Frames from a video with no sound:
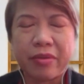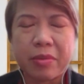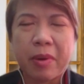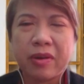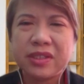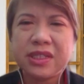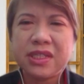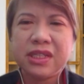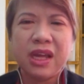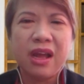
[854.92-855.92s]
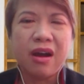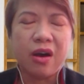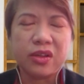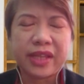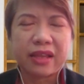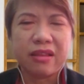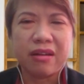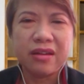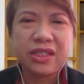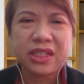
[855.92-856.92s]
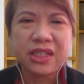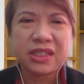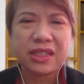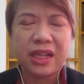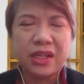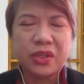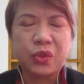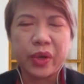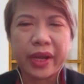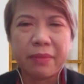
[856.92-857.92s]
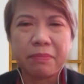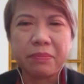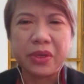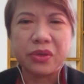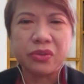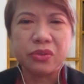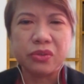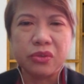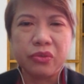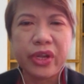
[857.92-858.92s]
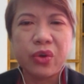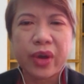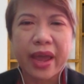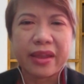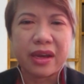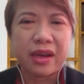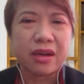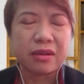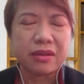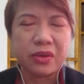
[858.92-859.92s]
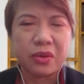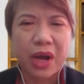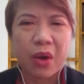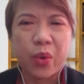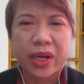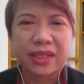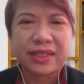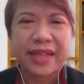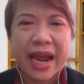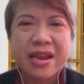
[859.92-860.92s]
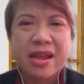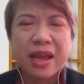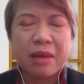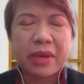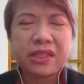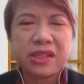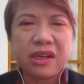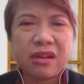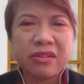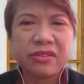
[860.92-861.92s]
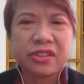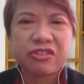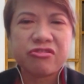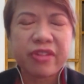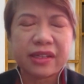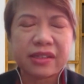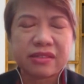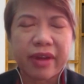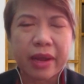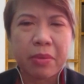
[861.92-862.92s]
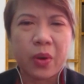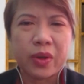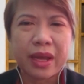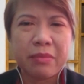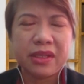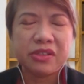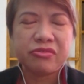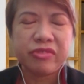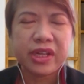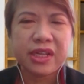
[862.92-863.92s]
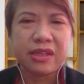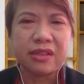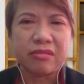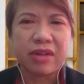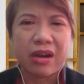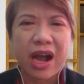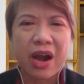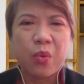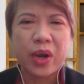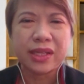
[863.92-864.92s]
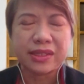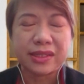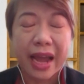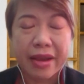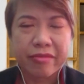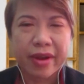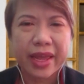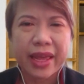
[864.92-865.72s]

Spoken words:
policies or technologies to help, to relook at, how work is done. Because a lot of the stress, right, Paul, is really in around how work is done, right?